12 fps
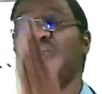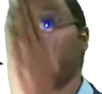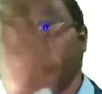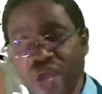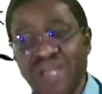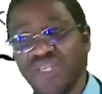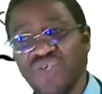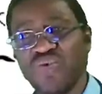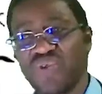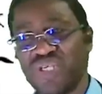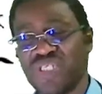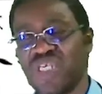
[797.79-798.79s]
when you
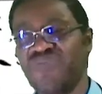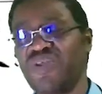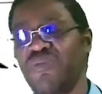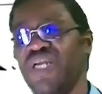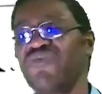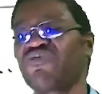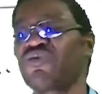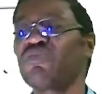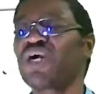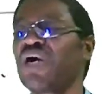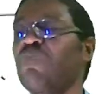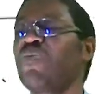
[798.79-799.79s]
receive the money from
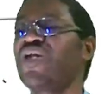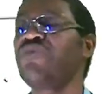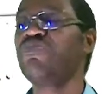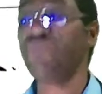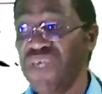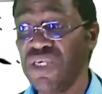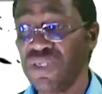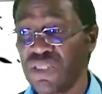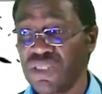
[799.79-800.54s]
company B,